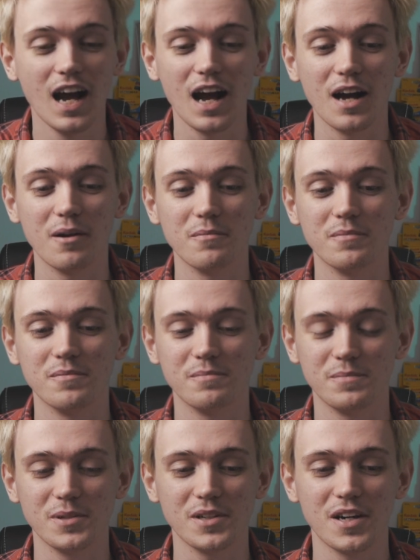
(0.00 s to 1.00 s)

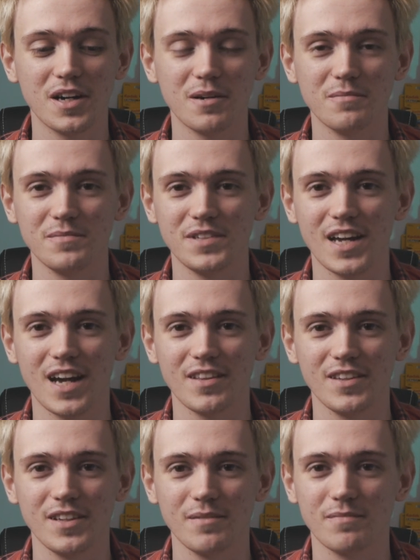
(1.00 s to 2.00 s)
Yeah,
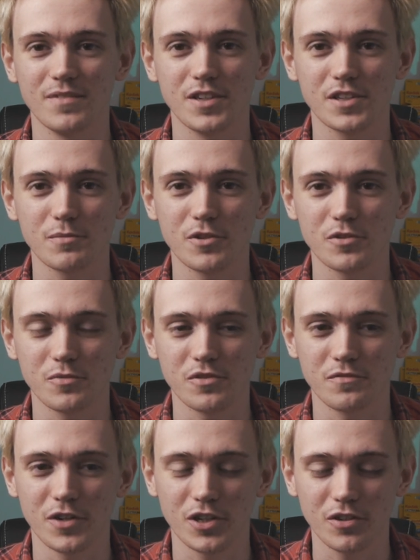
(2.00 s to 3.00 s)
the exposure
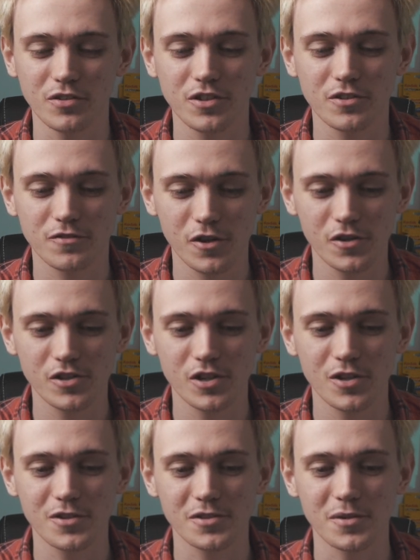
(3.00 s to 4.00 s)
wasn't very good on this
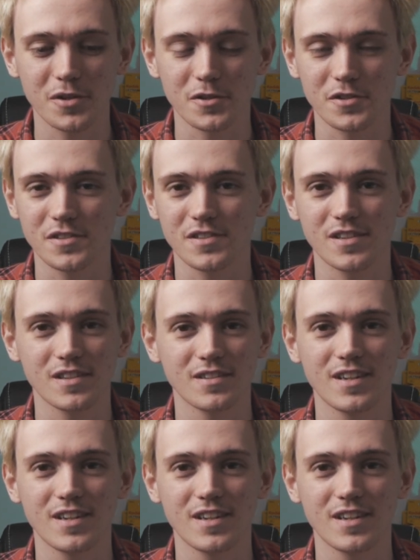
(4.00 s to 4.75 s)
photo, so I just